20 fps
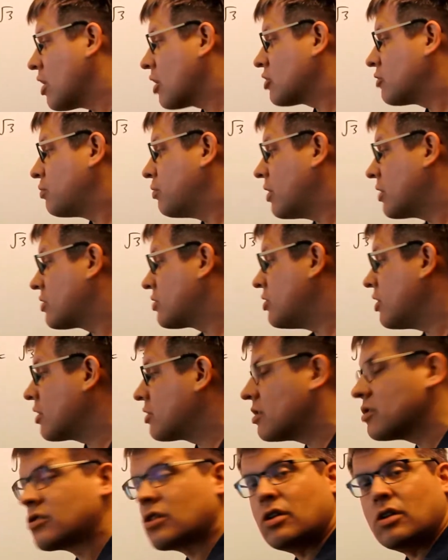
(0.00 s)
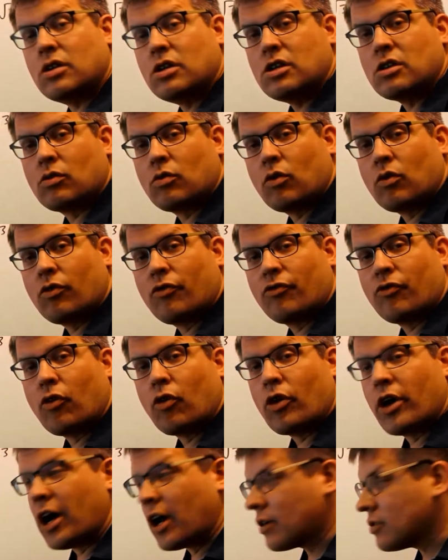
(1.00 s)
x plus six is going to equal
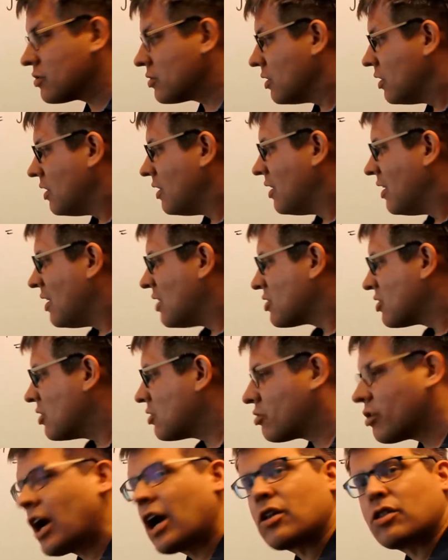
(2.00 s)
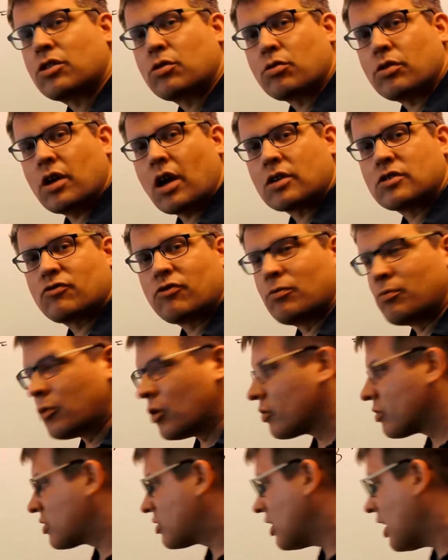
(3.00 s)
four x. Subtract three x from
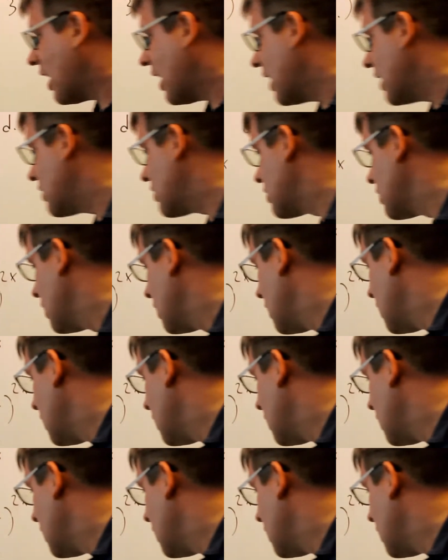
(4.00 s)
both sides.